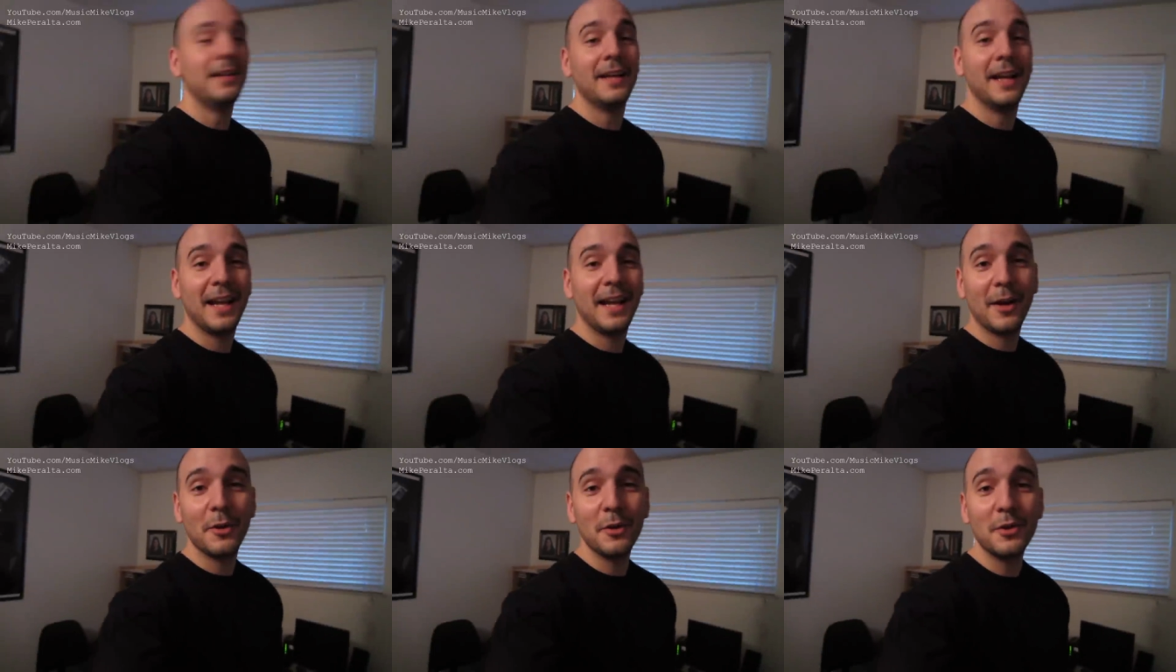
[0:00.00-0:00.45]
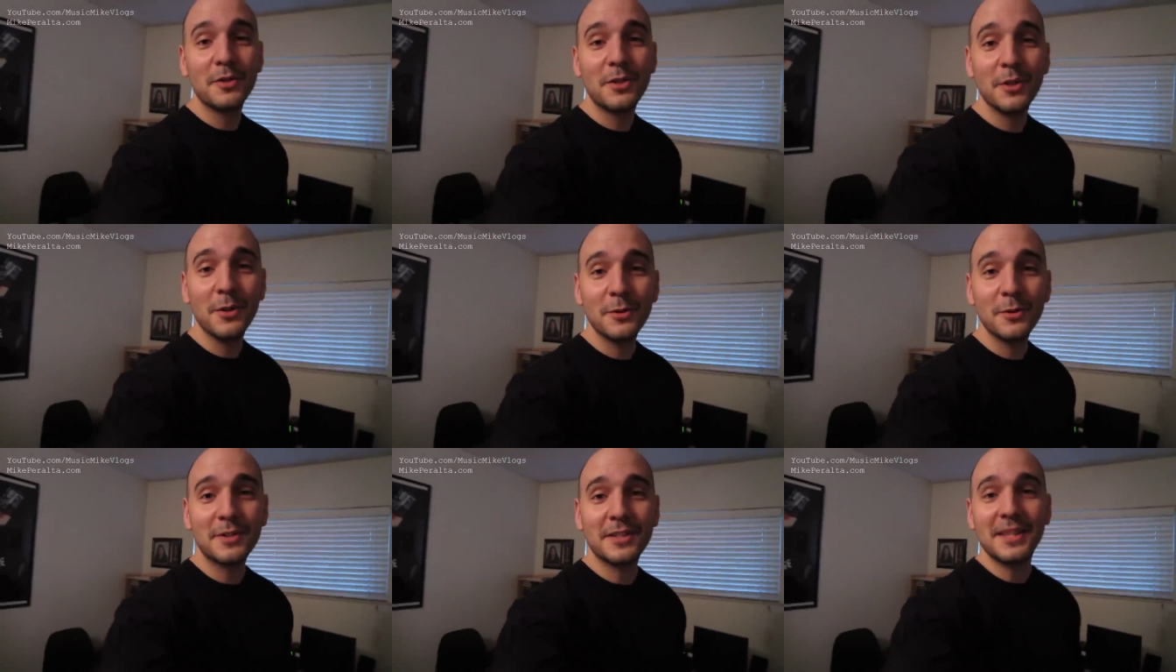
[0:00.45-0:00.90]
Hello you
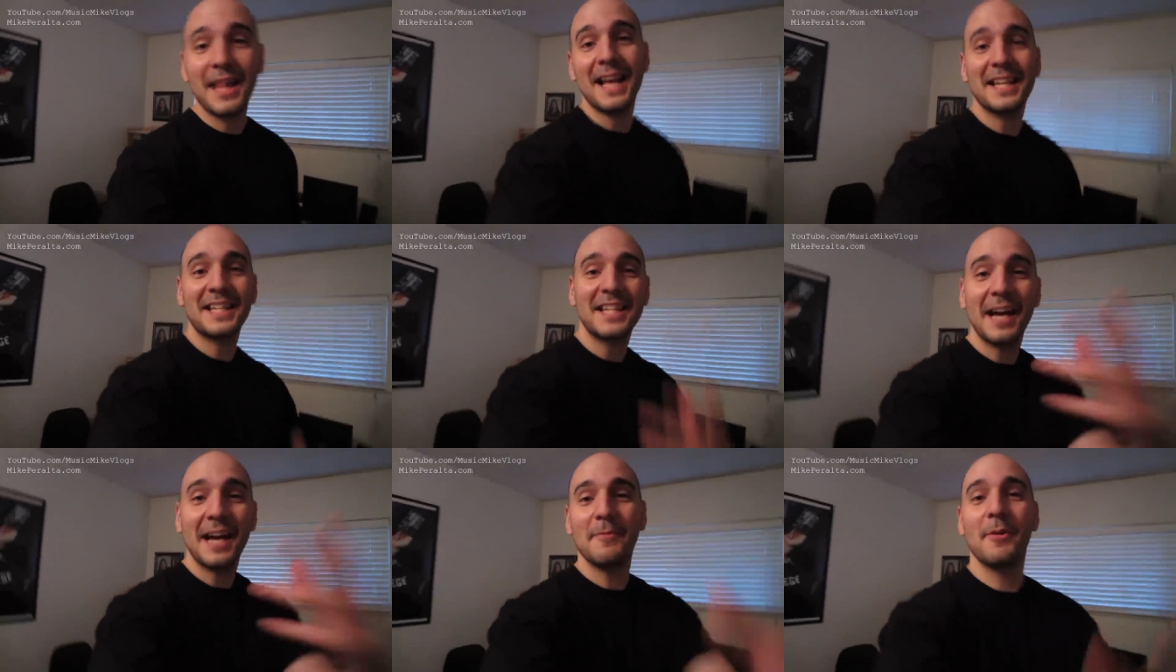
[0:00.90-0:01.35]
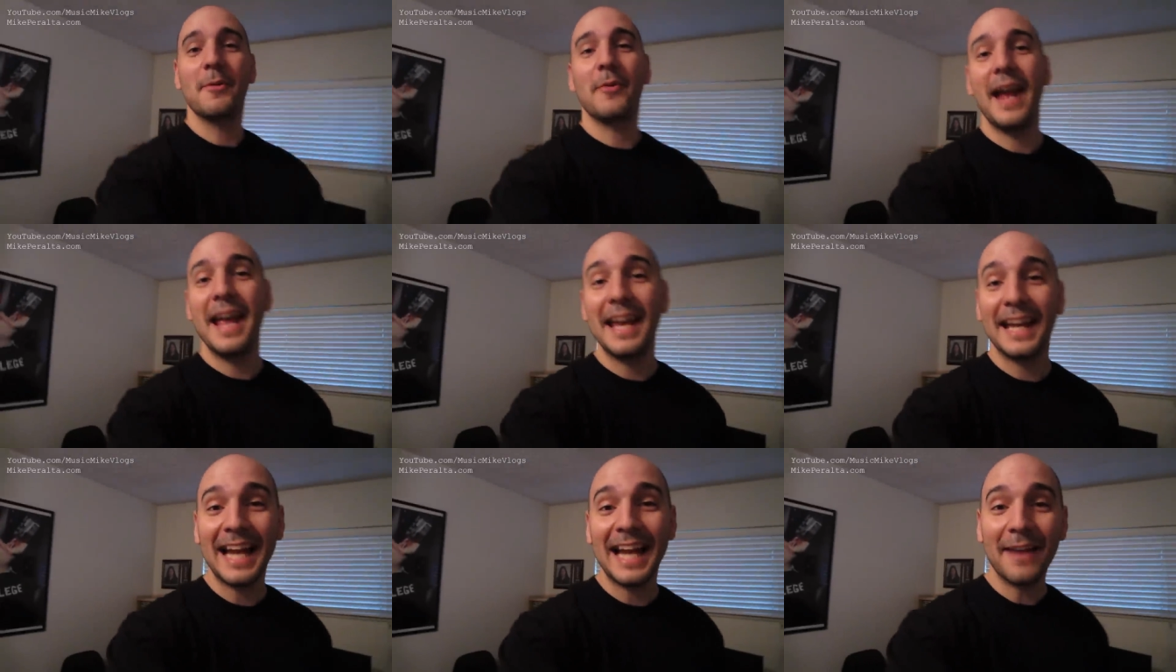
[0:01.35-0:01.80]
dudes! Last time we were
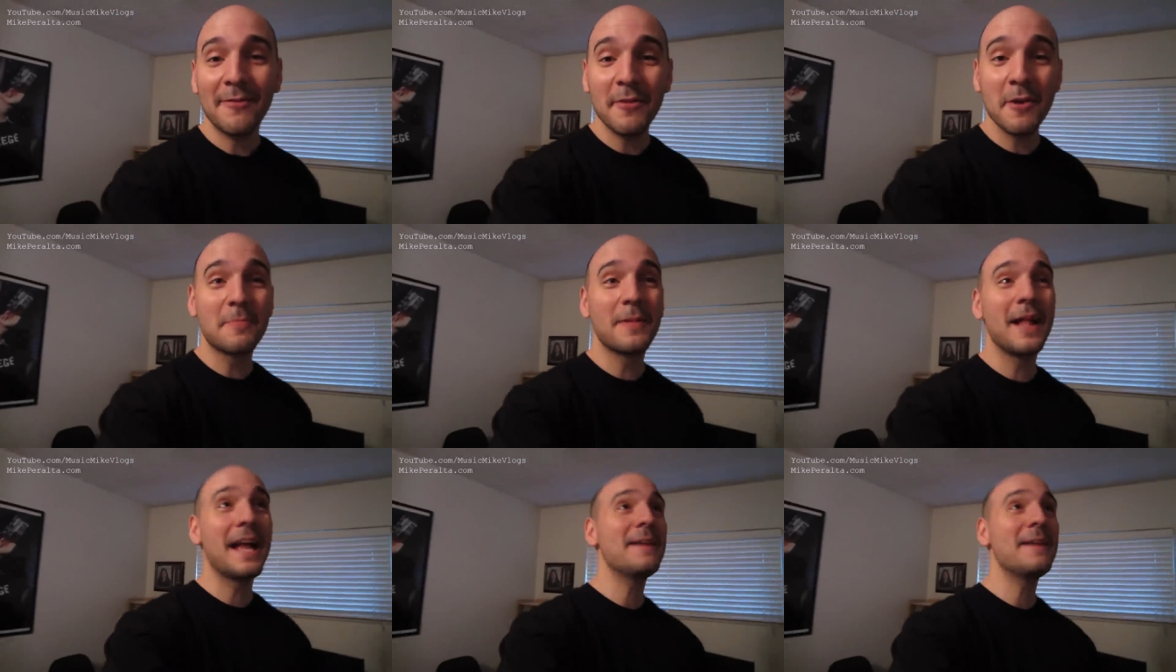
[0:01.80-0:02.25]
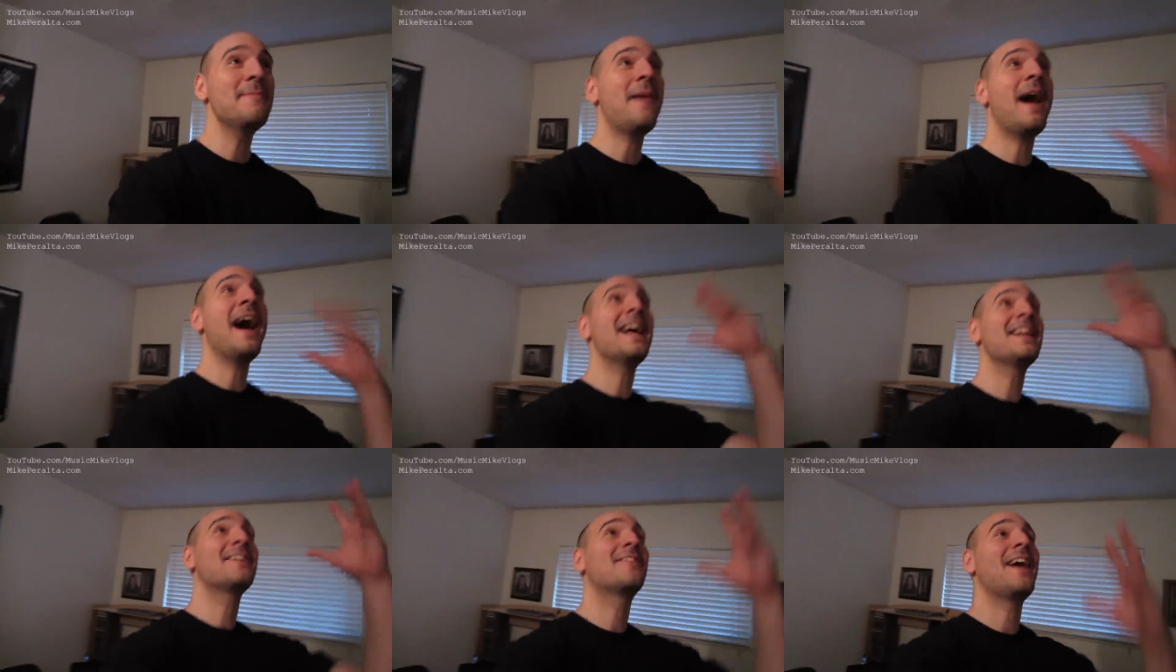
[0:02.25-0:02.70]
hanging out we were playing
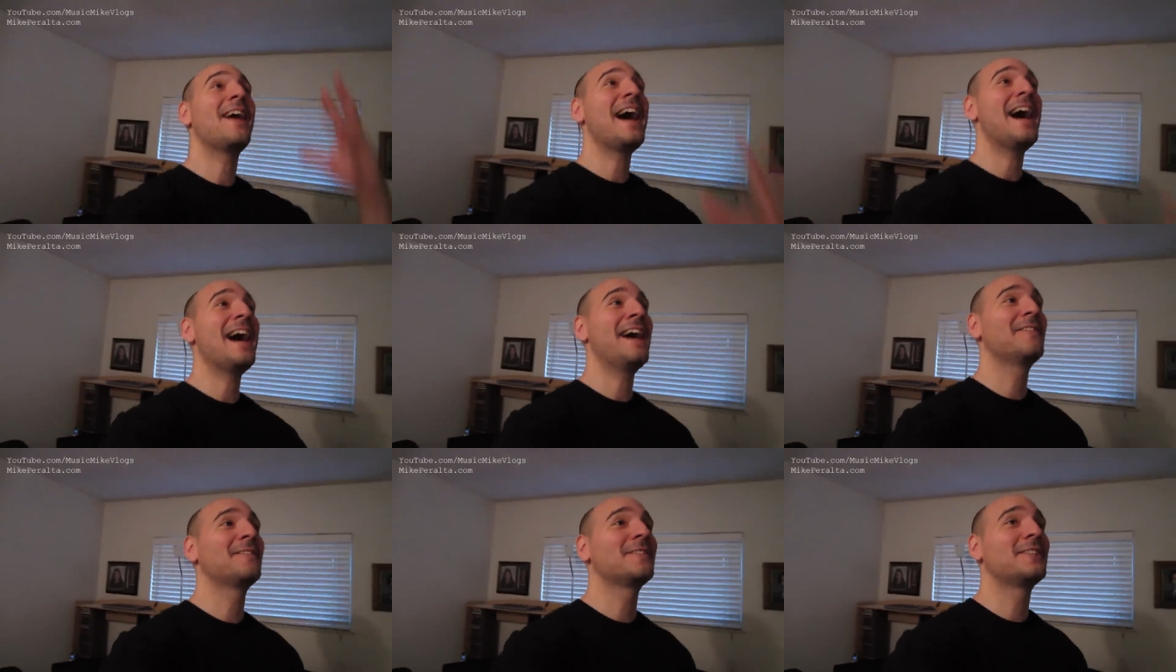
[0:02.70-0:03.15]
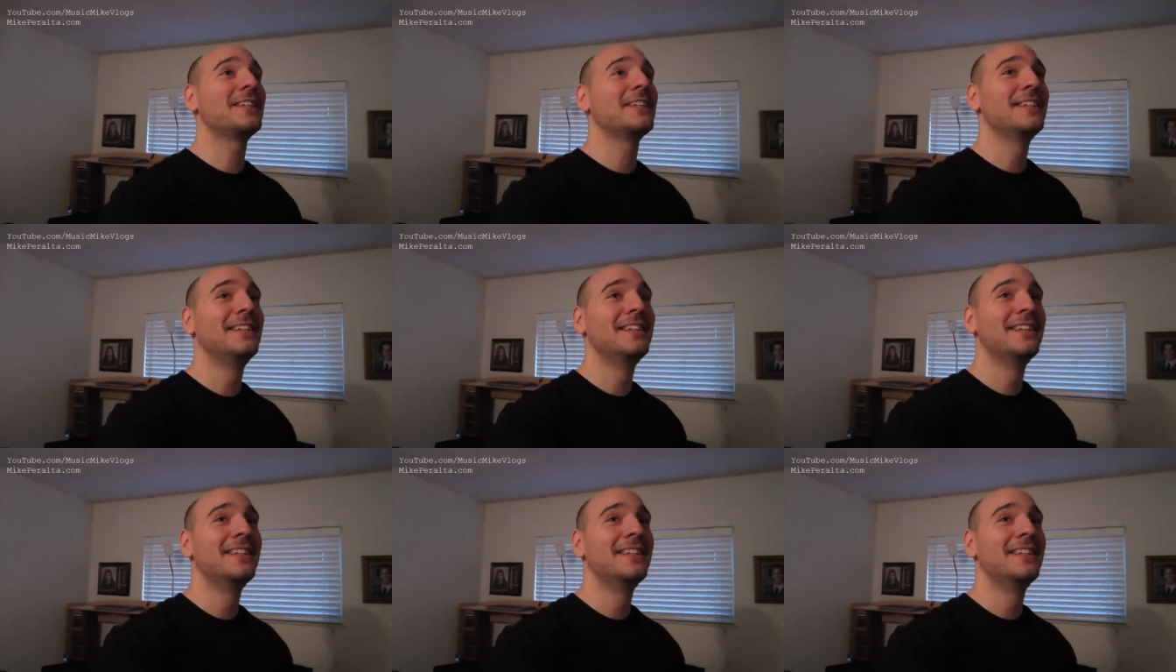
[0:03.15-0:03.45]
Minecraft!